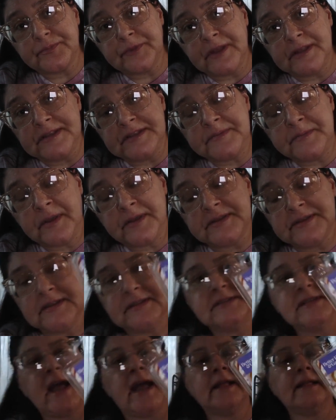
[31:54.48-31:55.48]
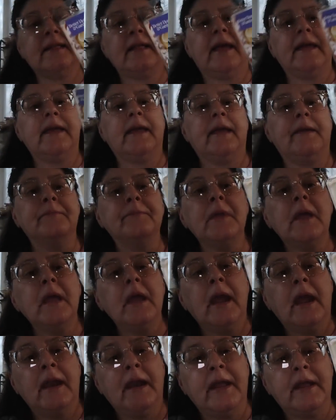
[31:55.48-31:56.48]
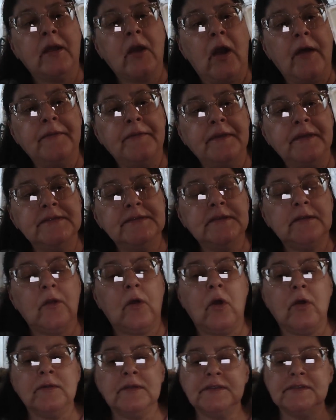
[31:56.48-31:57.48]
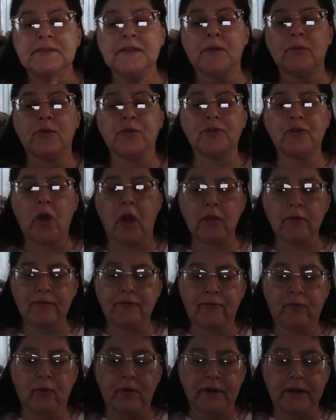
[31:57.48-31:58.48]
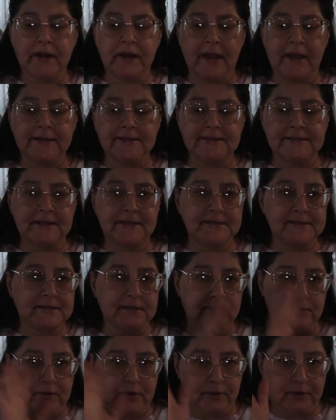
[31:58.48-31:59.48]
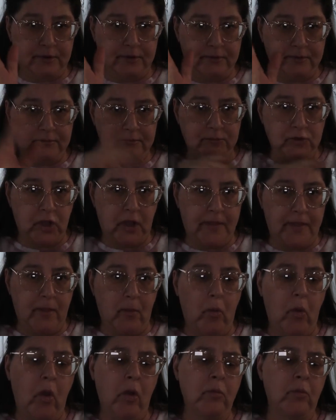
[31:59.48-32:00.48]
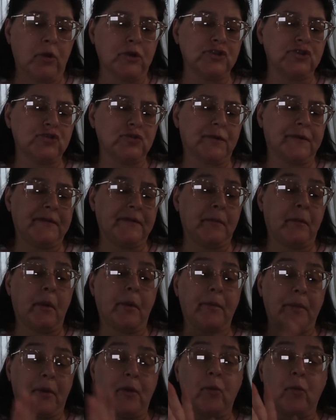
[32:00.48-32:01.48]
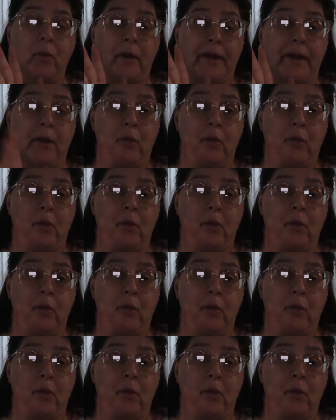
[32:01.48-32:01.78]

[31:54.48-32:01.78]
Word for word: It smells exactly like it. And I got these at Aldi's. They were $1.49 so they're not the Walmart stores anymore, but when